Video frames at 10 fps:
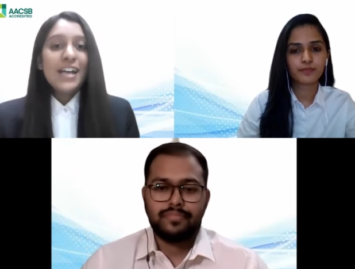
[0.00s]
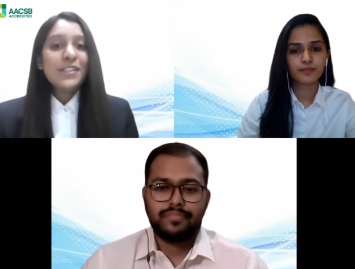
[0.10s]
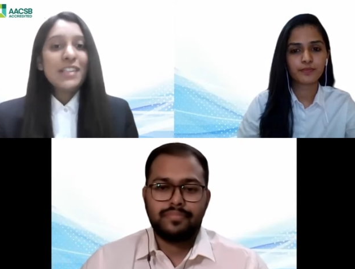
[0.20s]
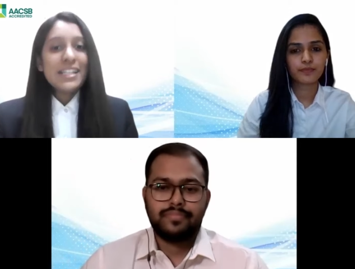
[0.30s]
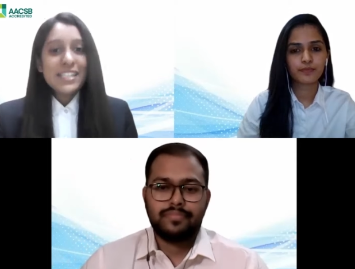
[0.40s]

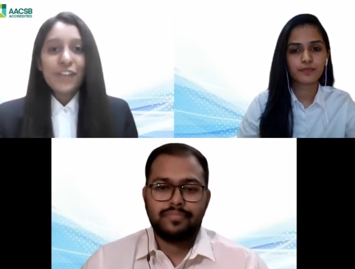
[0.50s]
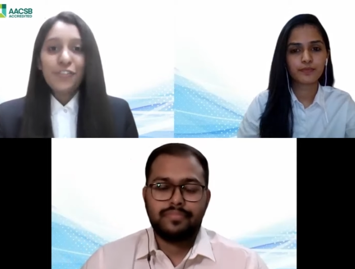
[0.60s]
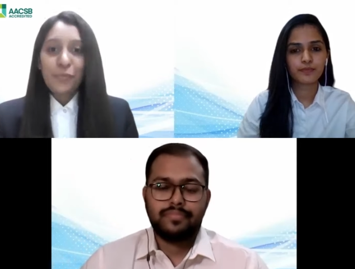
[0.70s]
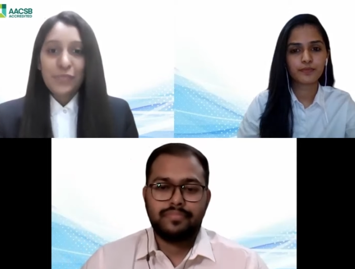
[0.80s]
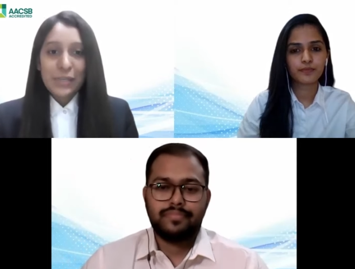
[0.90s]
Speaker 1: So let's hear
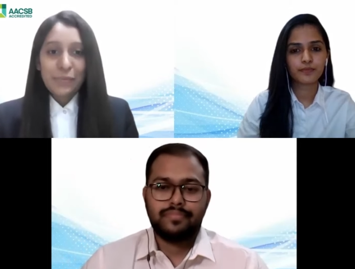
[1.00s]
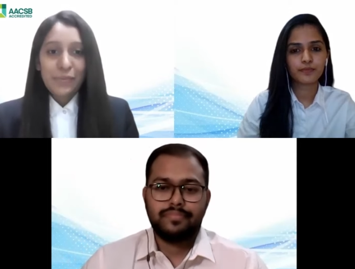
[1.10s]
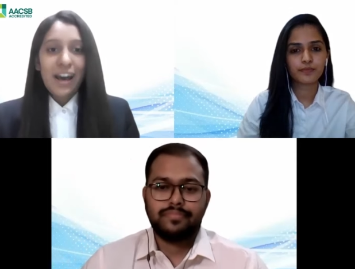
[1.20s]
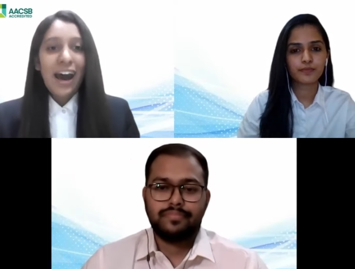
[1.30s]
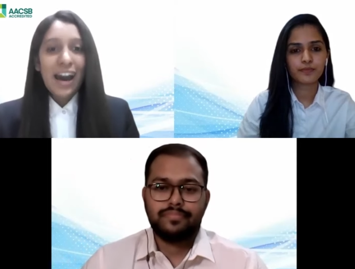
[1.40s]
from them.
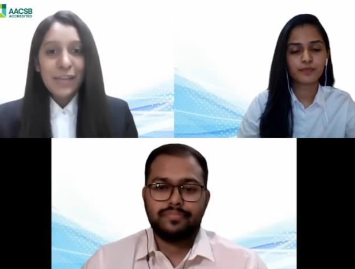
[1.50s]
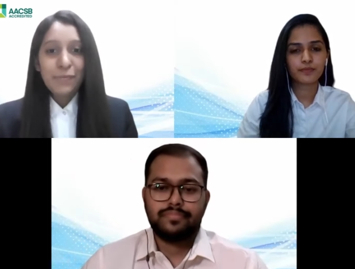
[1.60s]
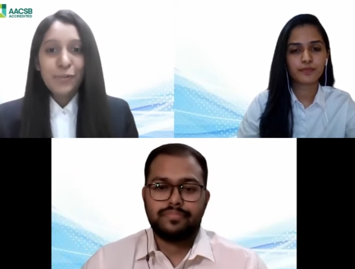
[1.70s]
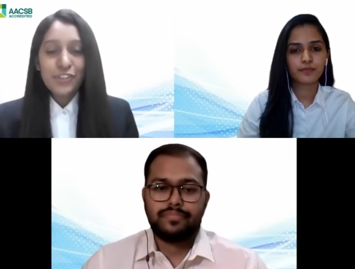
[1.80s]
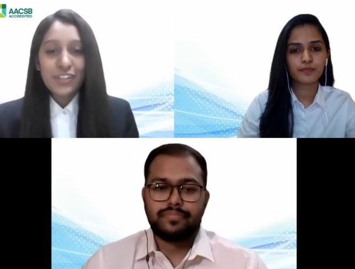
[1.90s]
Hi,
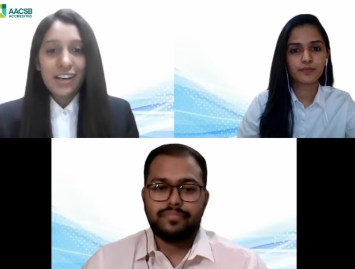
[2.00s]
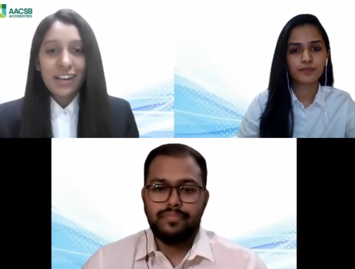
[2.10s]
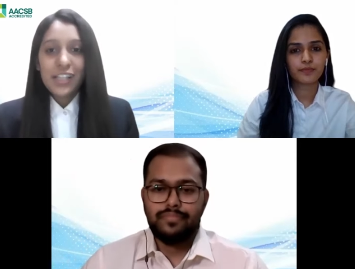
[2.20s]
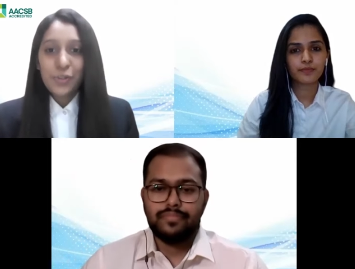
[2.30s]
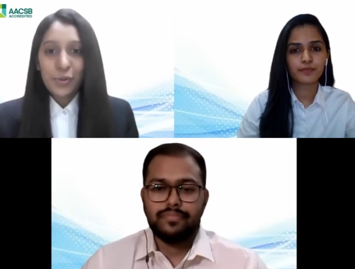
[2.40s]
Pooja.
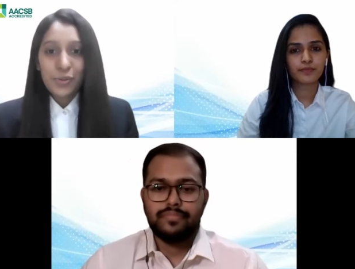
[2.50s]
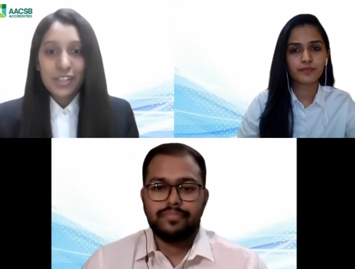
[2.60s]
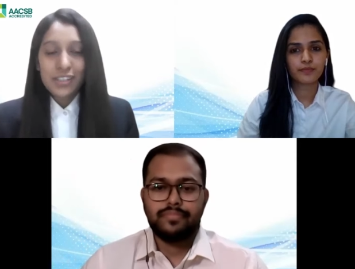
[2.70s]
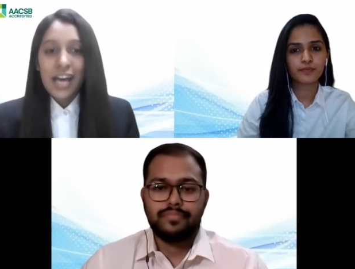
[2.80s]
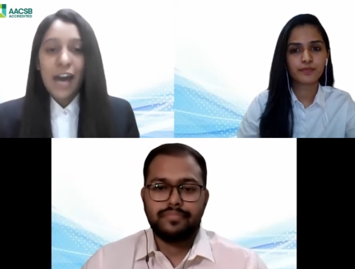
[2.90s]
Hello,
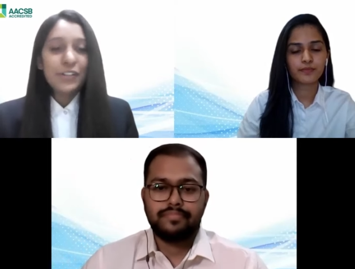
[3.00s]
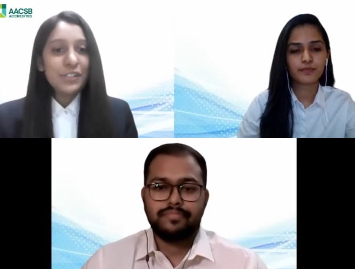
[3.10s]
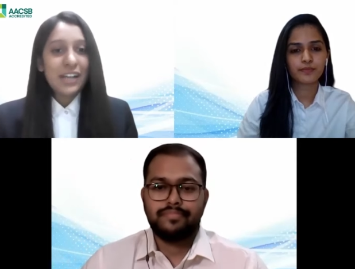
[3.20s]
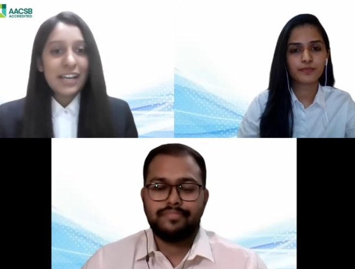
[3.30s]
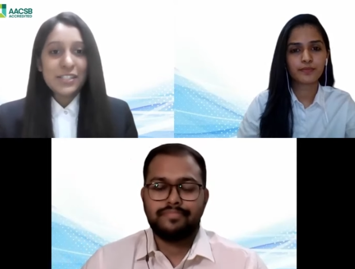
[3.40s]
Rohit. How are
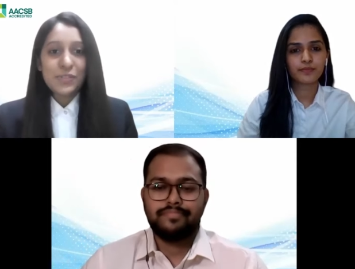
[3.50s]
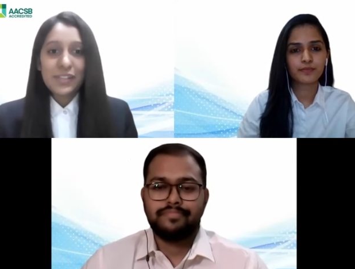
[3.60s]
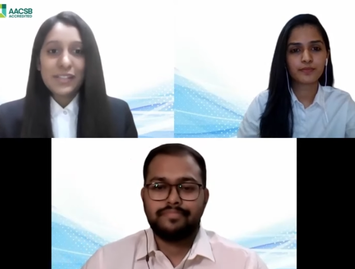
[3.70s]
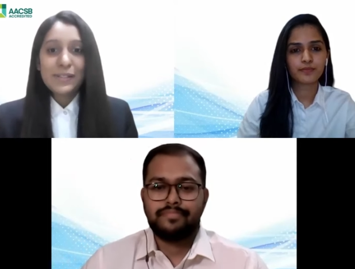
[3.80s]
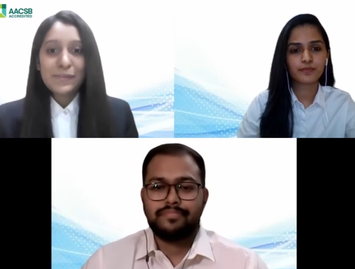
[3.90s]
you guys
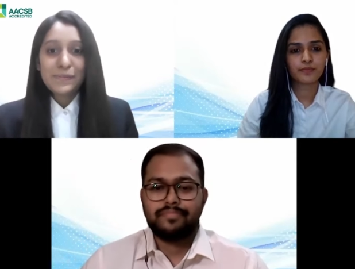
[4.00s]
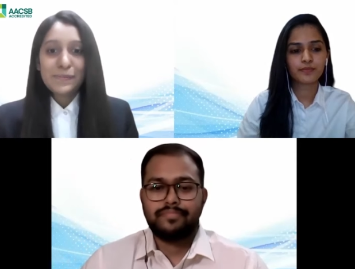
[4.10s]
doing?